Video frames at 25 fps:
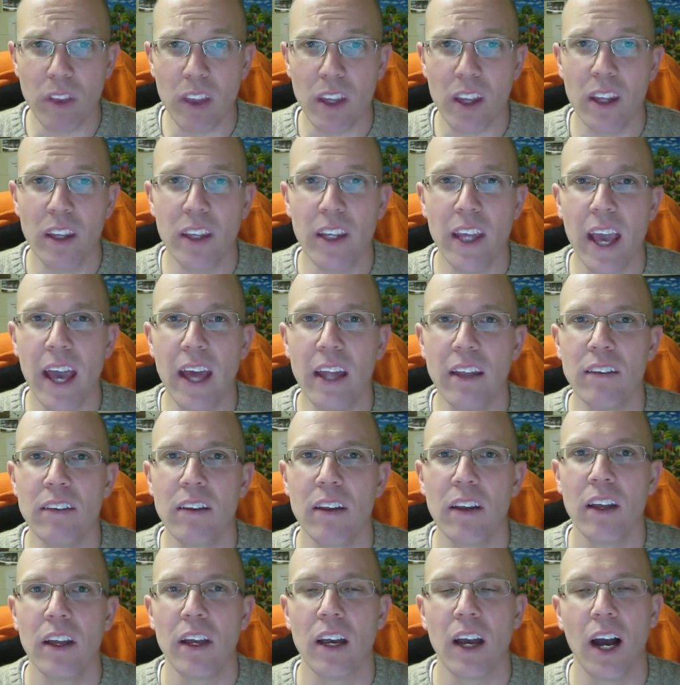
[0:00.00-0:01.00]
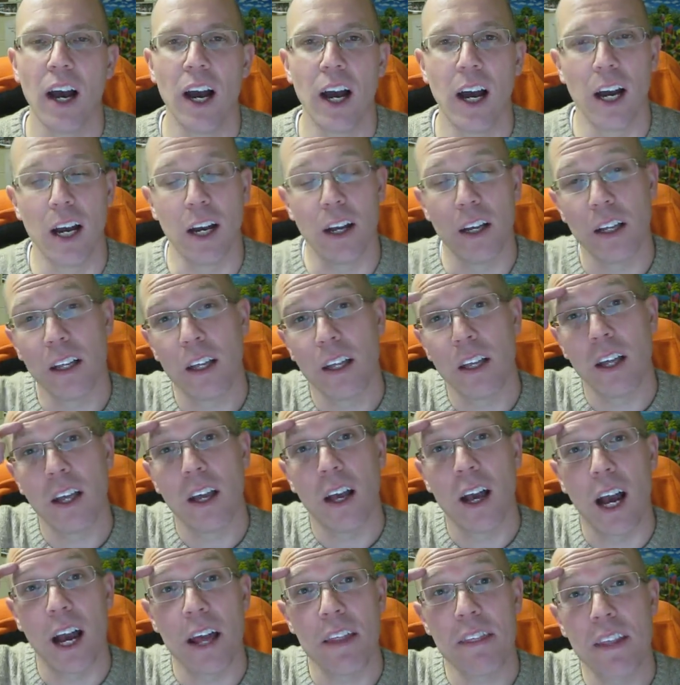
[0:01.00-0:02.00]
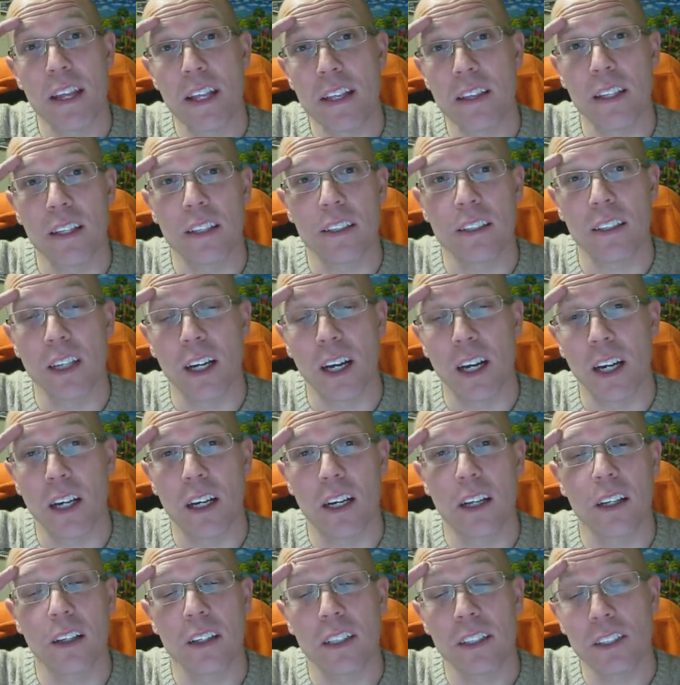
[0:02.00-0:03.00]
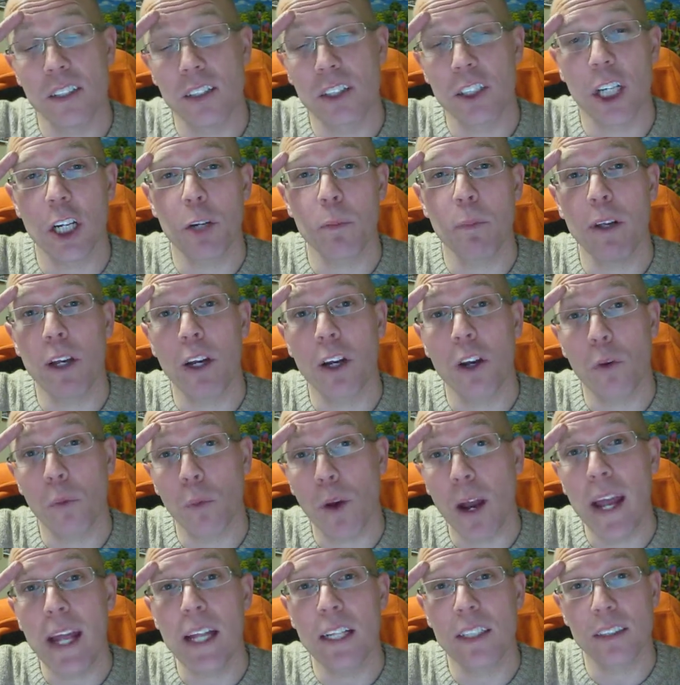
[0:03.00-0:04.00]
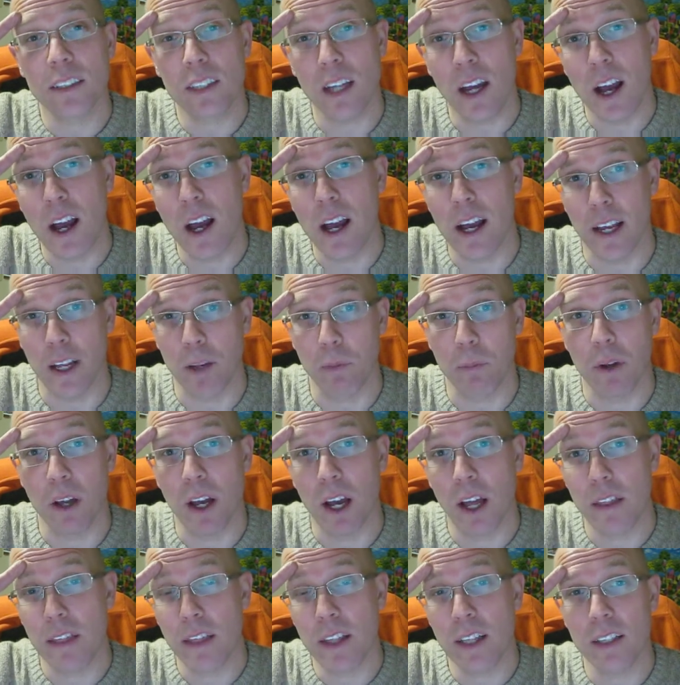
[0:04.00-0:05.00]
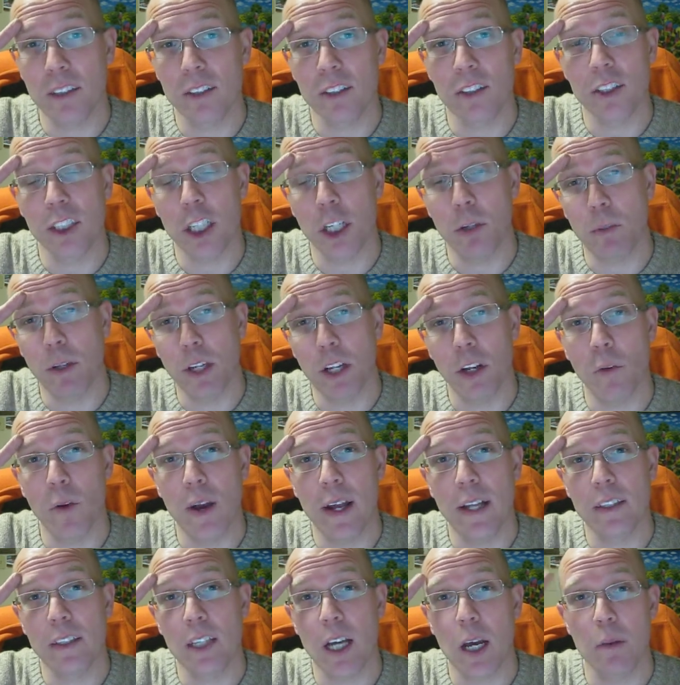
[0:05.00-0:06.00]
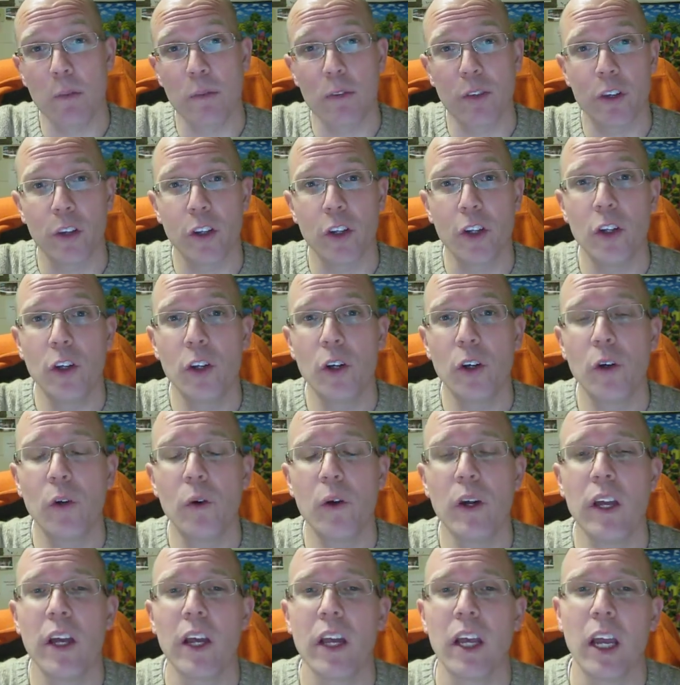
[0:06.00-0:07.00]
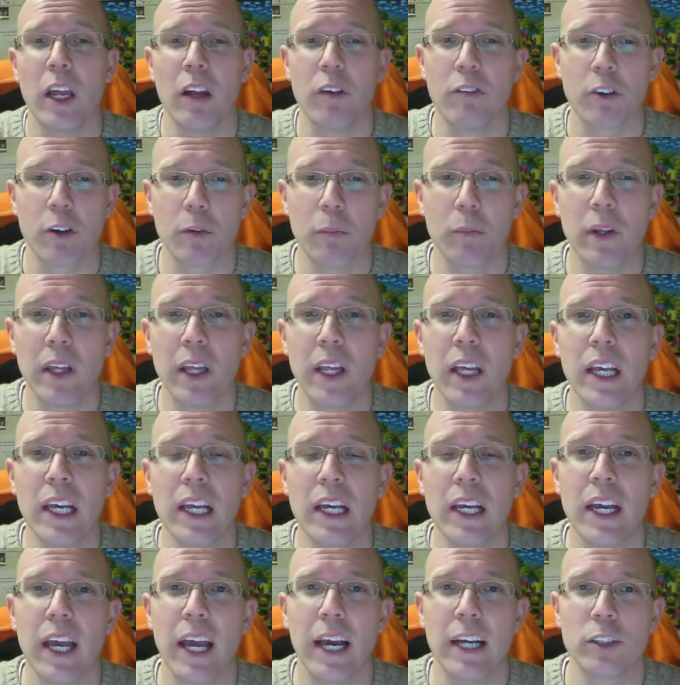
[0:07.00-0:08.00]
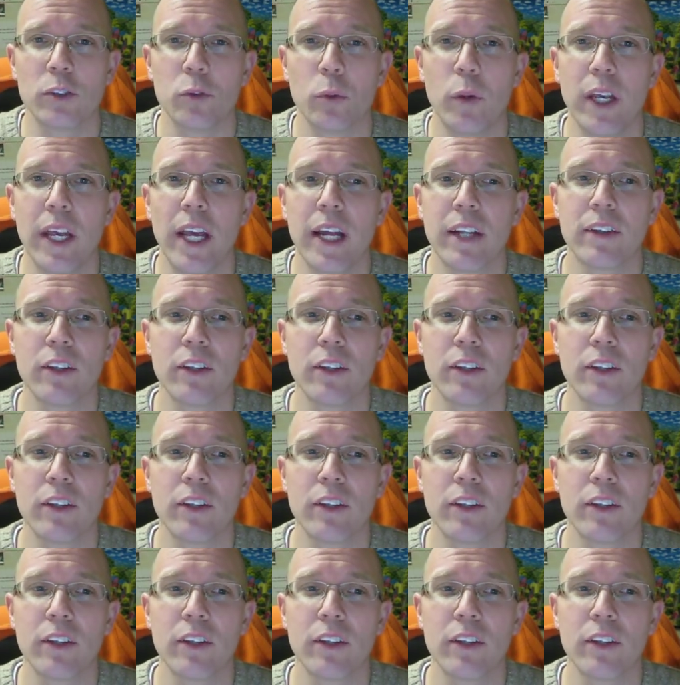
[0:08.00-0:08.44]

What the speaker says: yet I think that this is going to be a great time. I think this is going to be a great time for you and for me as we get